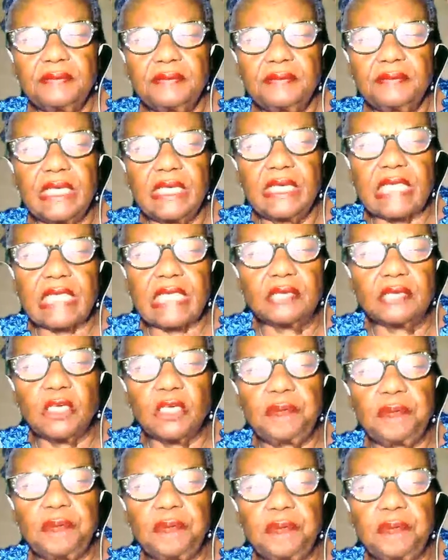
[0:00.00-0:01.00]
it's
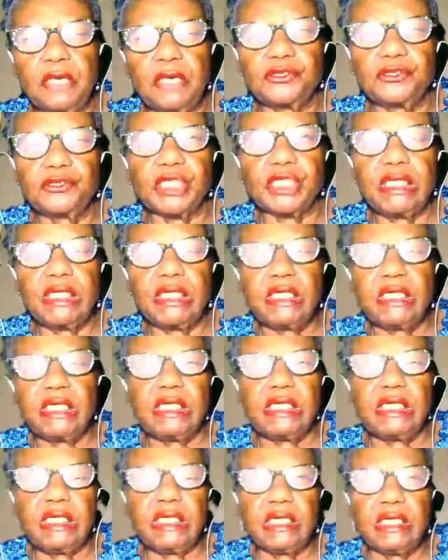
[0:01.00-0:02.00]
also posted
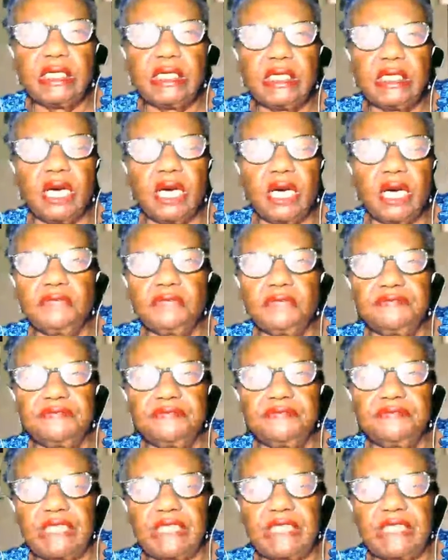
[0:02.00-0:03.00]
in all of the
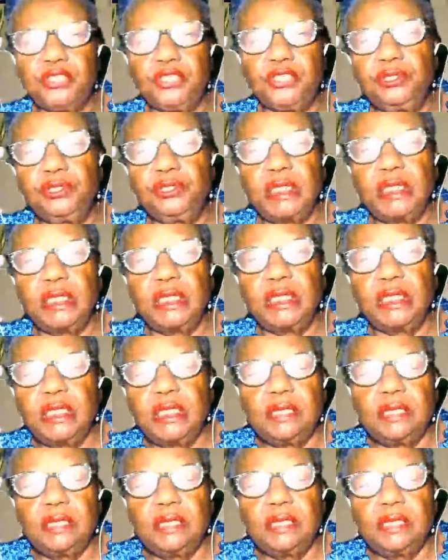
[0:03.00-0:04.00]
vendor
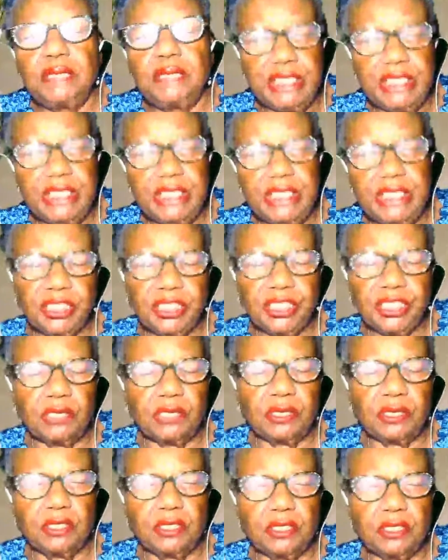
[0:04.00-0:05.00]
pages, on all of
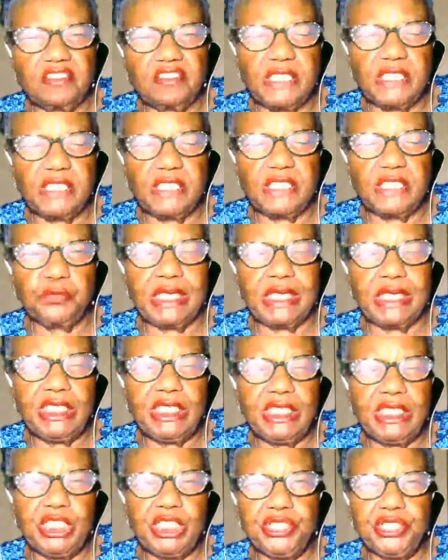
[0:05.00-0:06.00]
the vendor
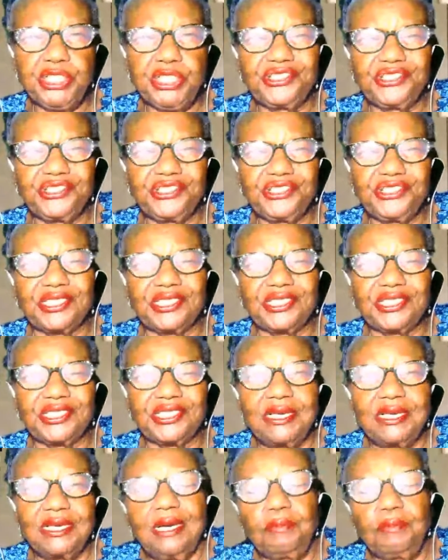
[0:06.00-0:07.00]
pages, on
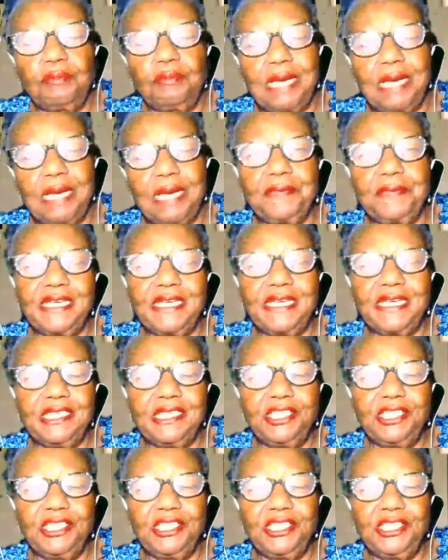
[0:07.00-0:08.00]
my page,
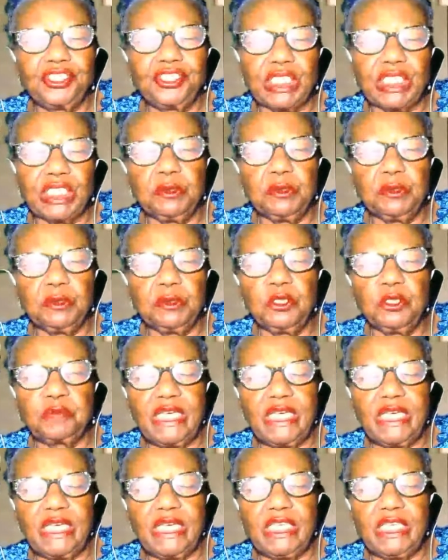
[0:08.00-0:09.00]
Sybil's
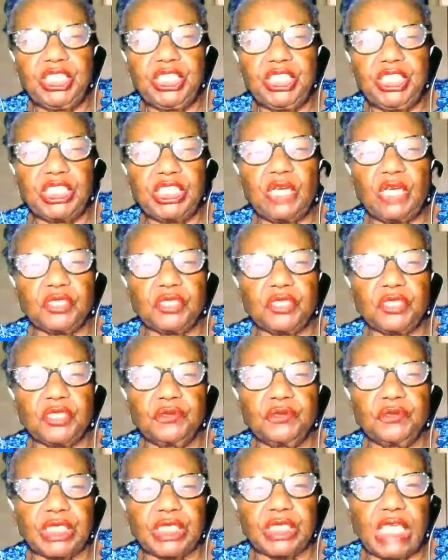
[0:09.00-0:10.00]
page, and also on
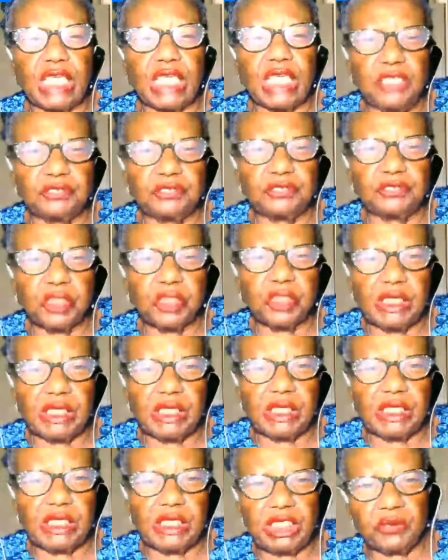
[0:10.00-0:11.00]
Sandra's page.
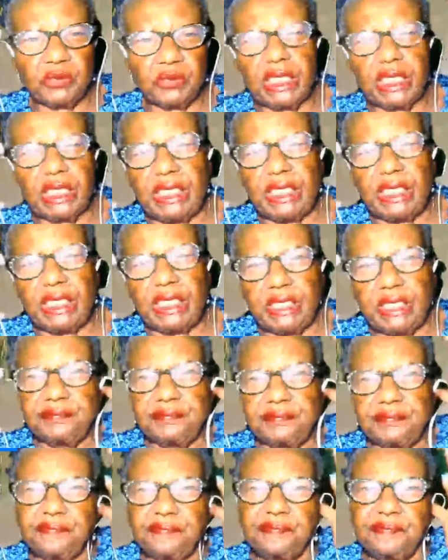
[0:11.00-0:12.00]
Okay.
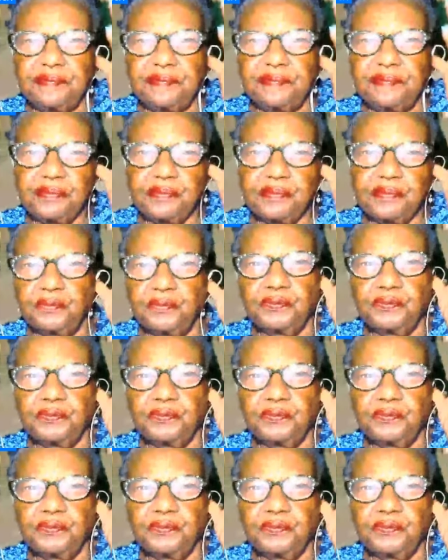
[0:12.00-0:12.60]
Mm-hmm.